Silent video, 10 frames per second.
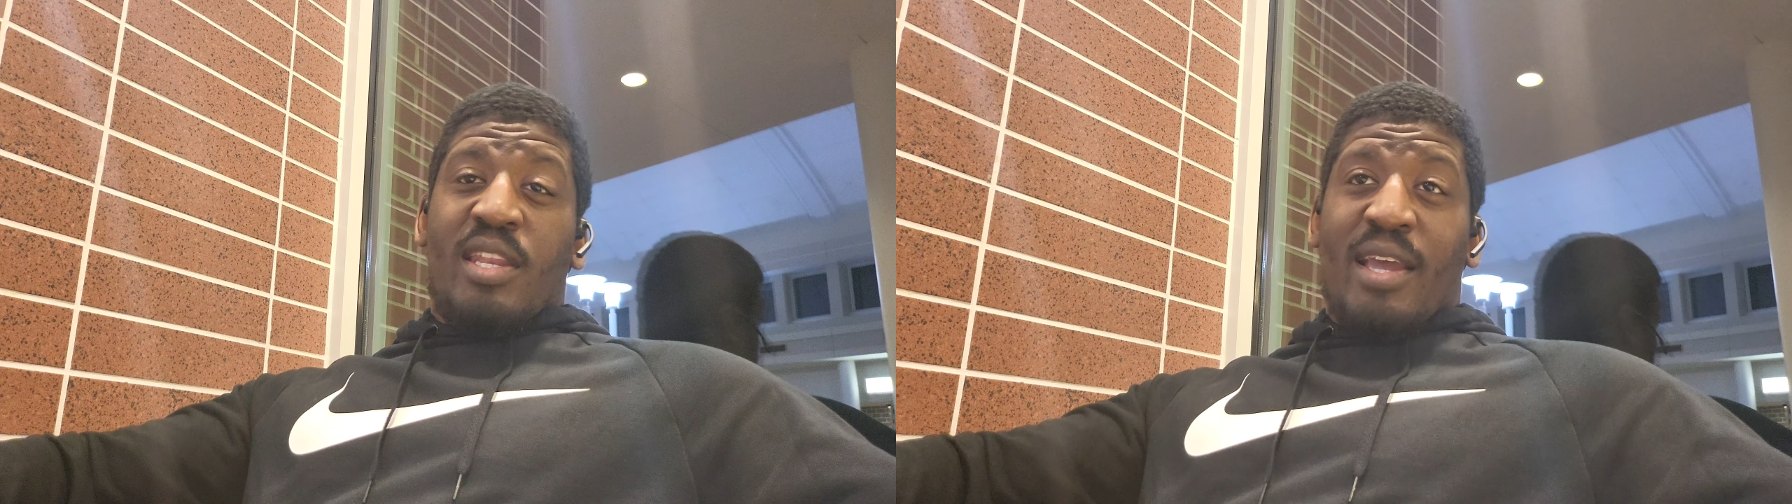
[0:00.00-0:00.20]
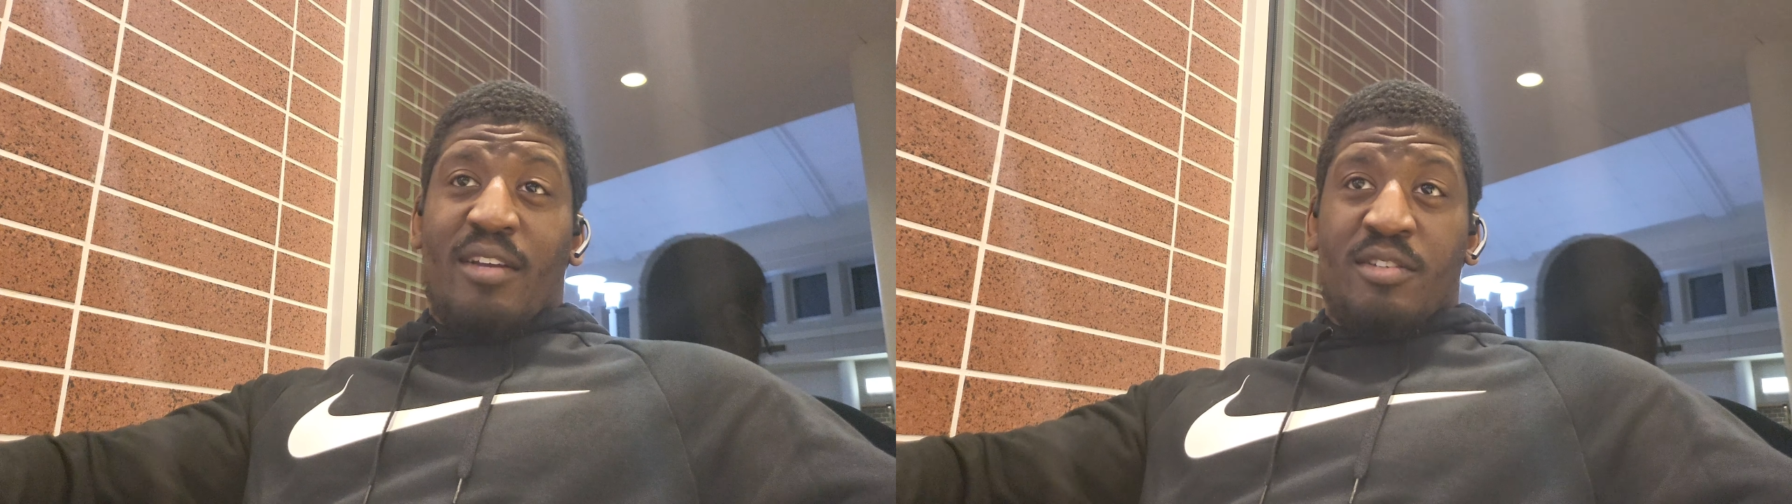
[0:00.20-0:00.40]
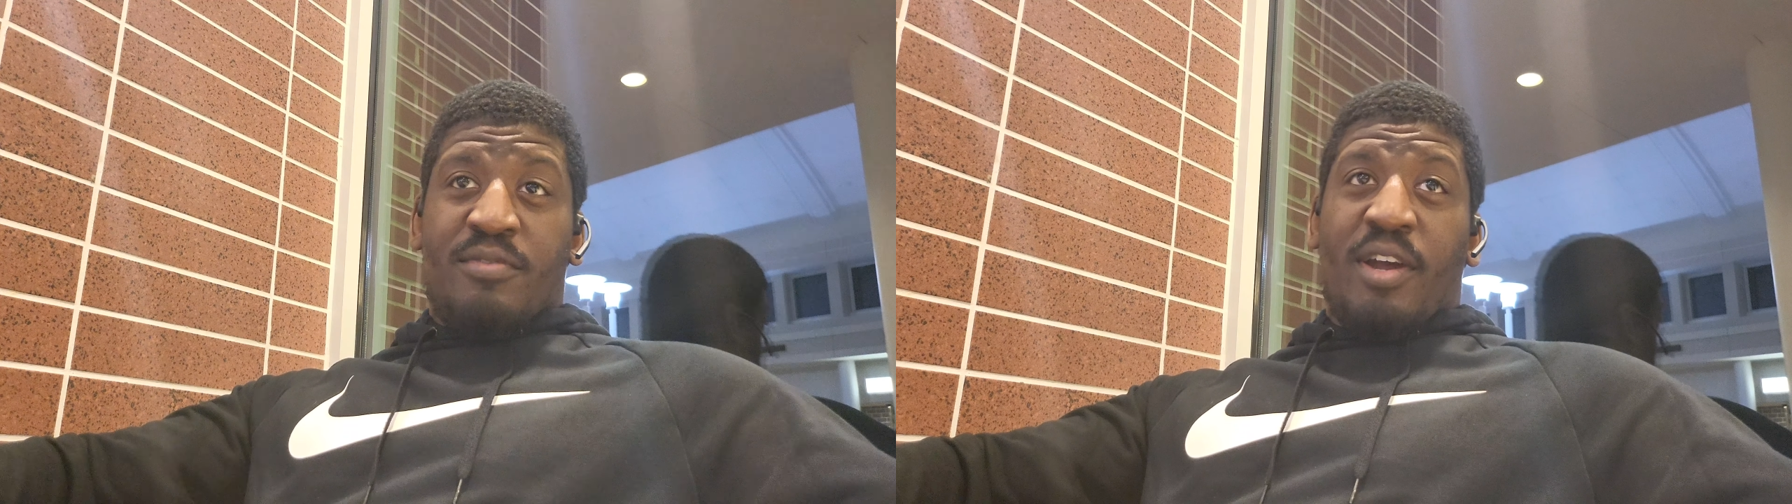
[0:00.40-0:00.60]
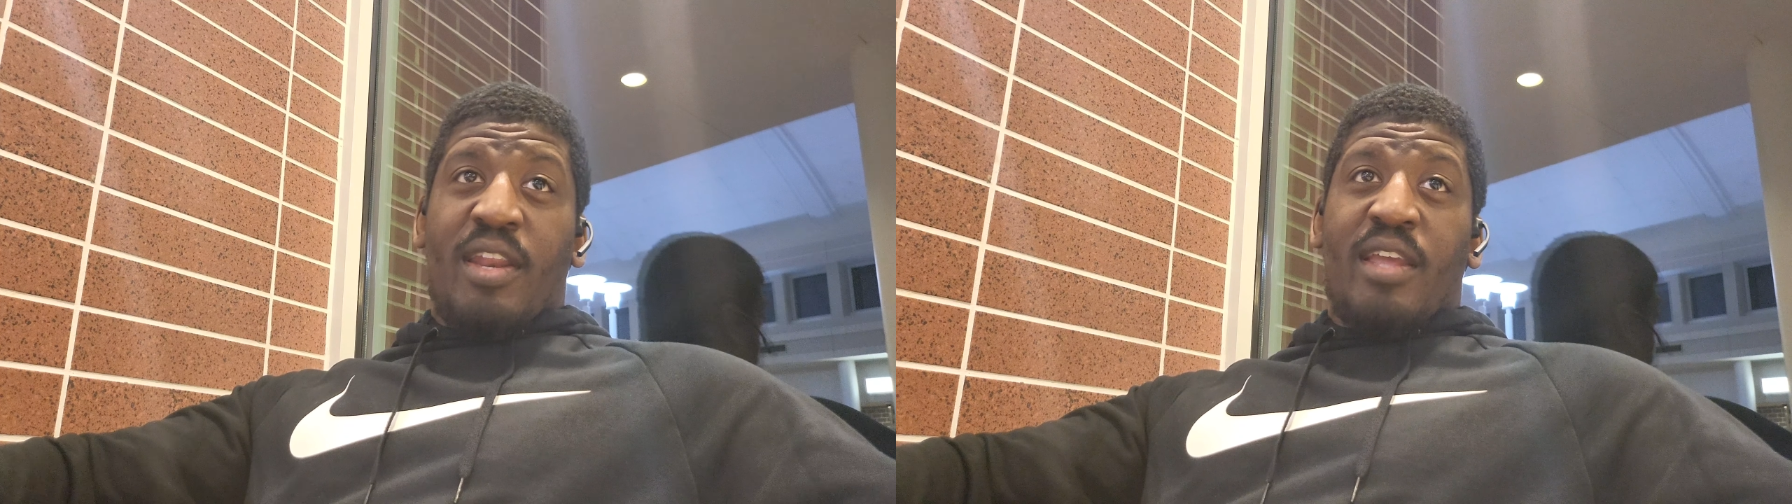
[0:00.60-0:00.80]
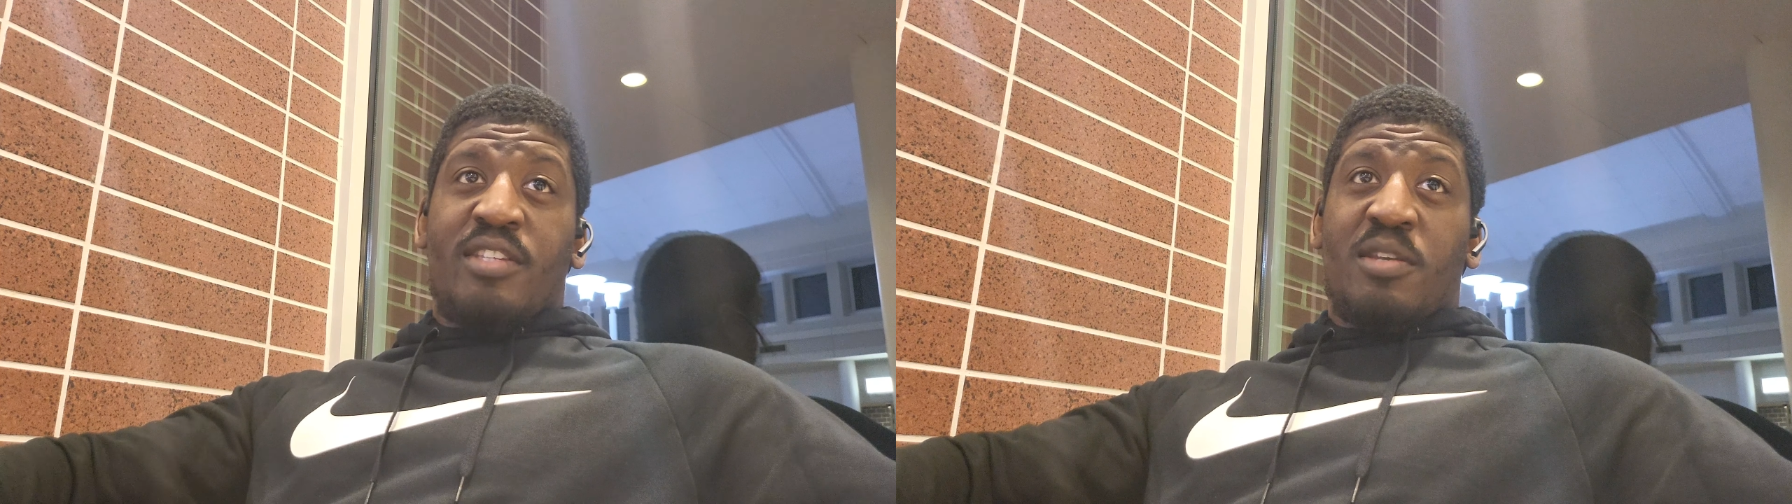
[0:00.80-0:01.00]
in-house
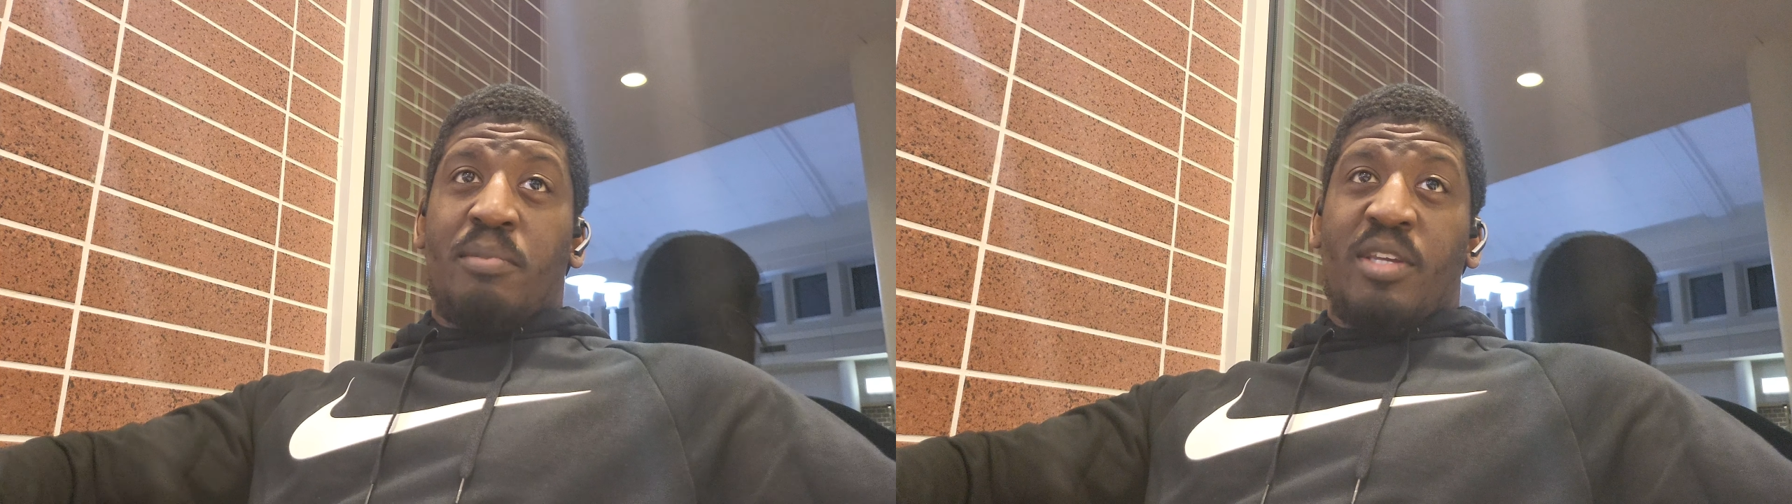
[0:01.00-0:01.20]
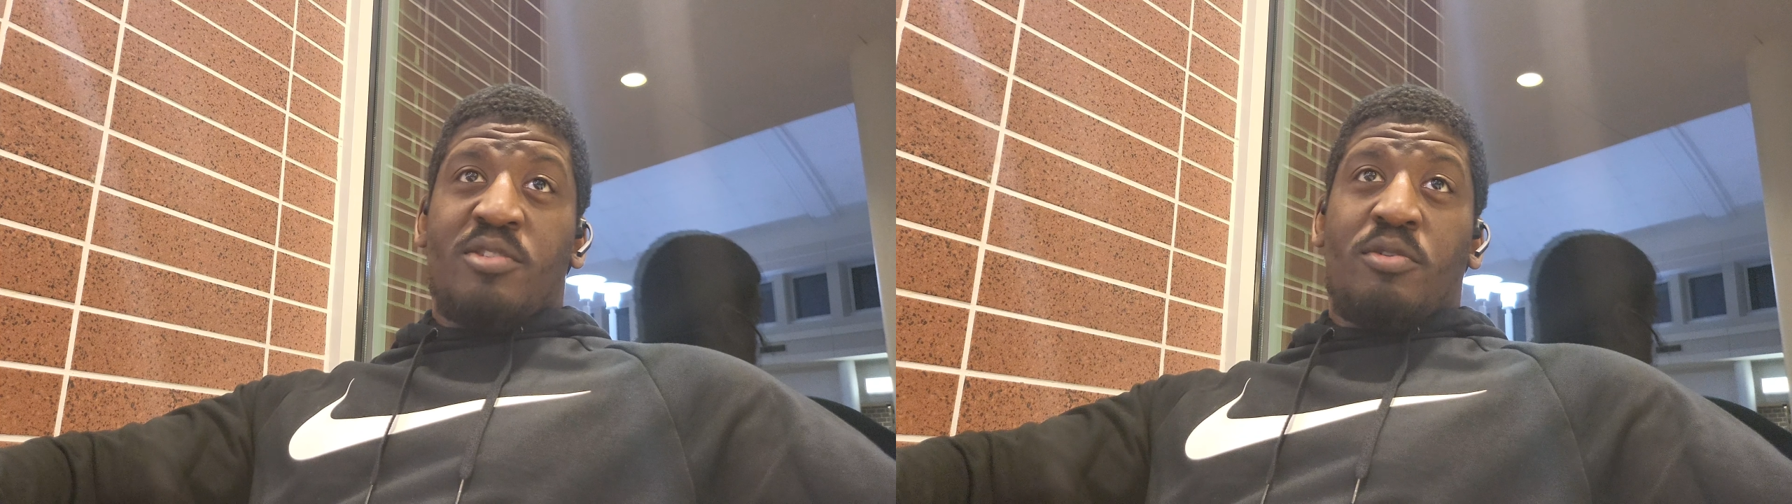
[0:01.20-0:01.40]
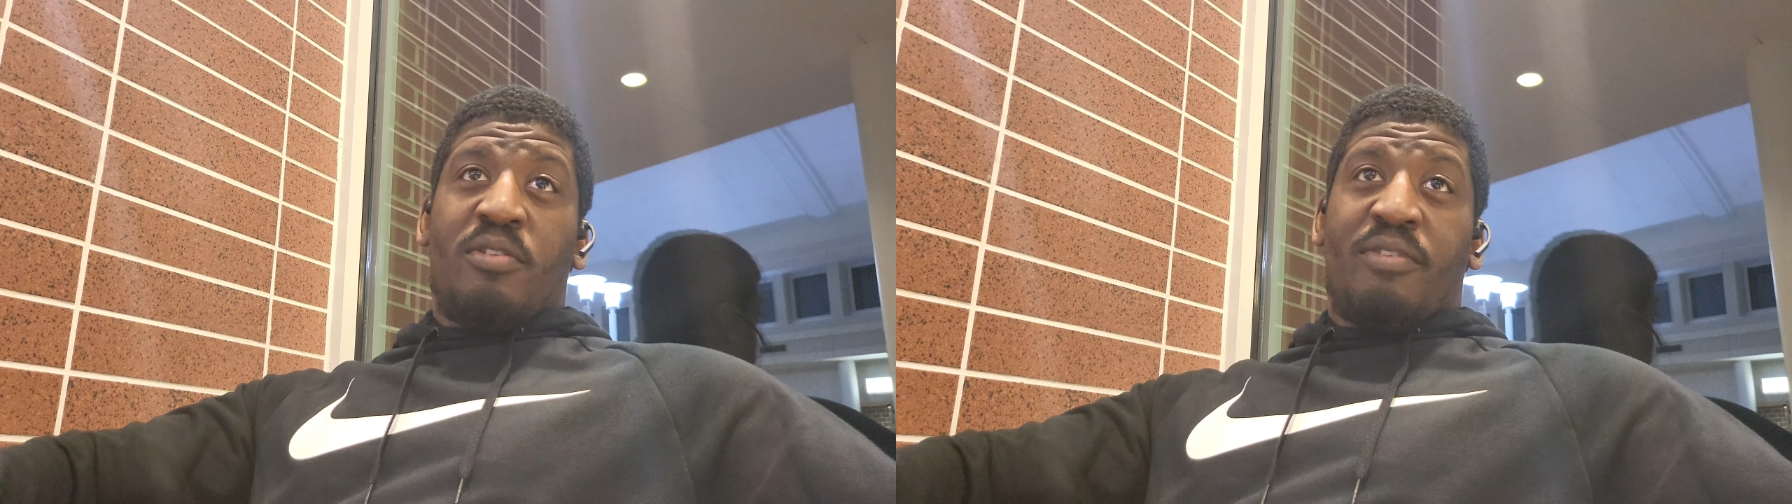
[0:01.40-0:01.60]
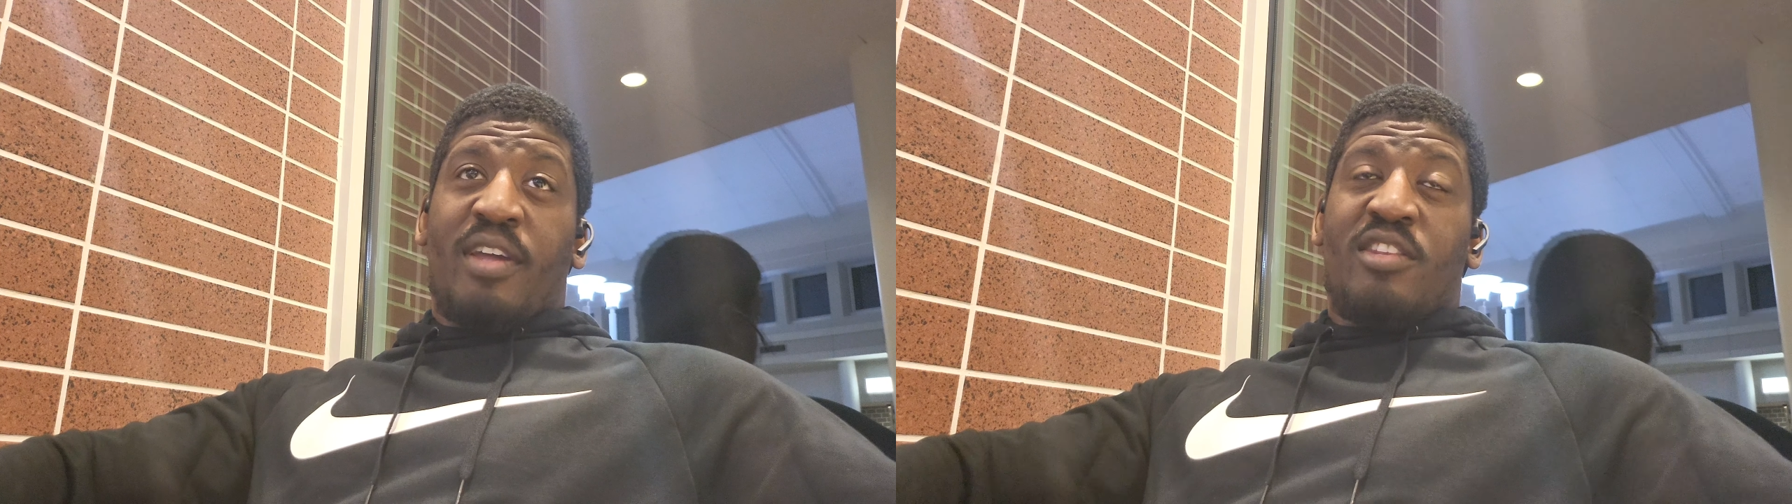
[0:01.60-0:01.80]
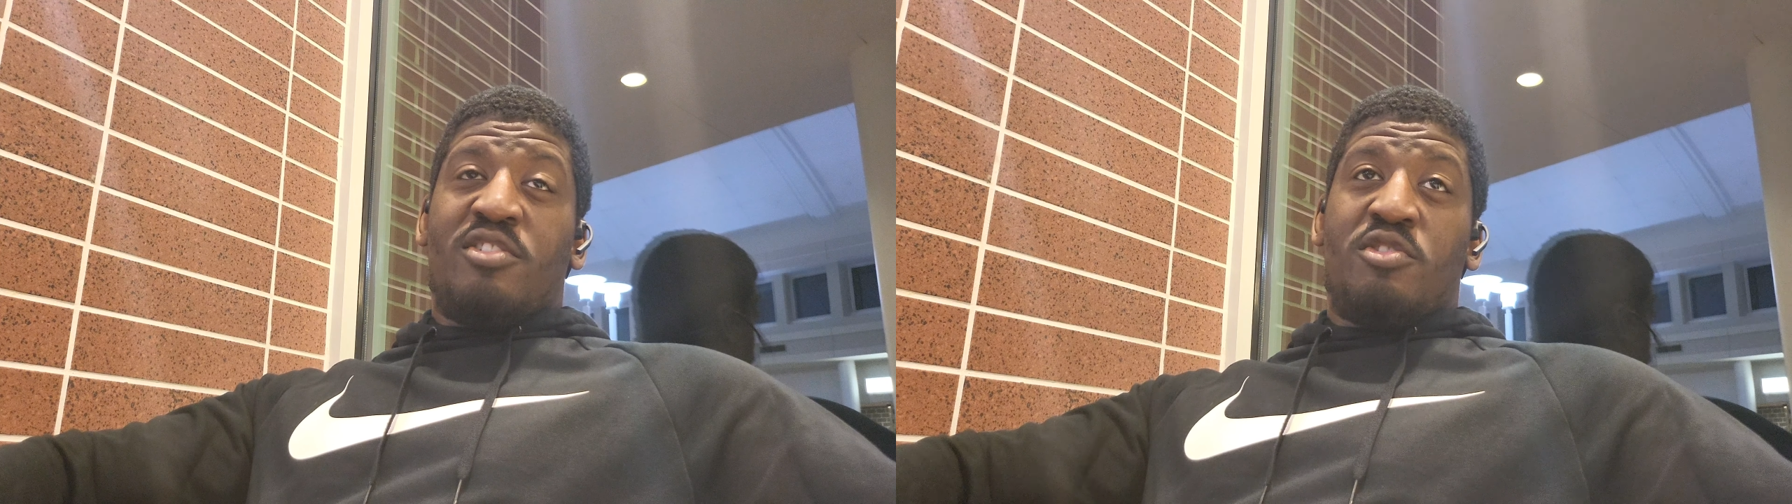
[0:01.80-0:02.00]
financing based on the
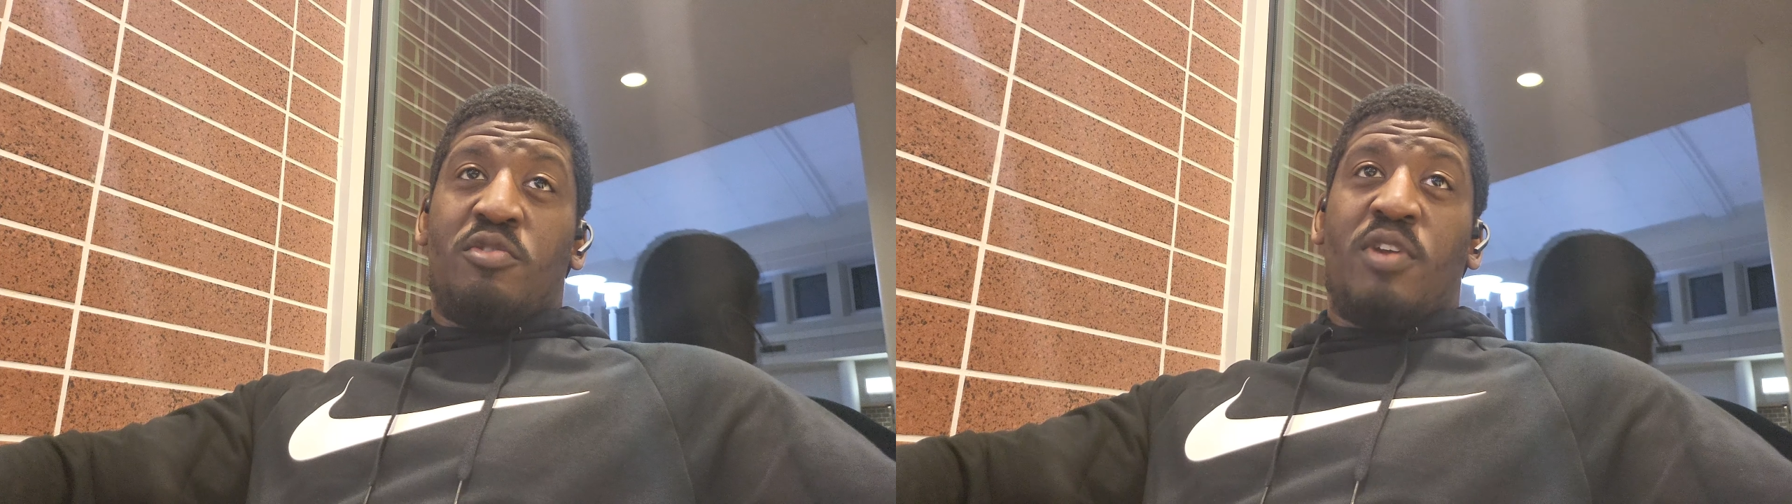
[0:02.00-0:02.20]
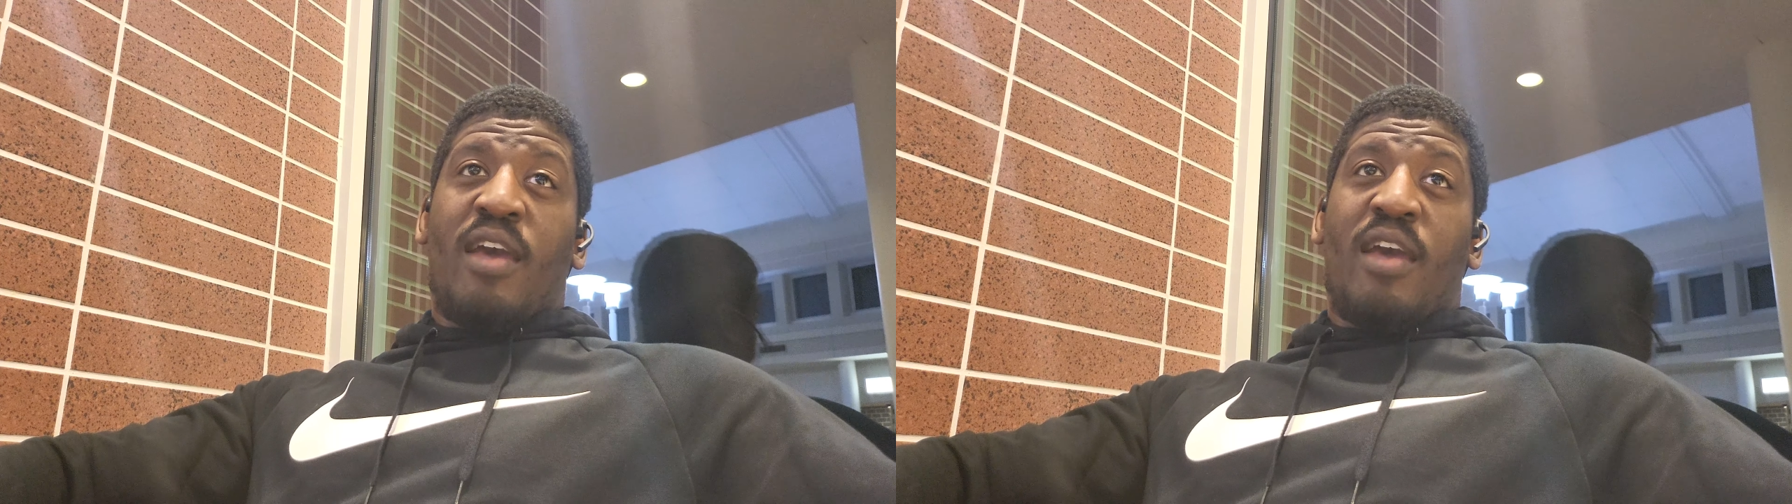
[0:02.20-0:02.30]
fact that you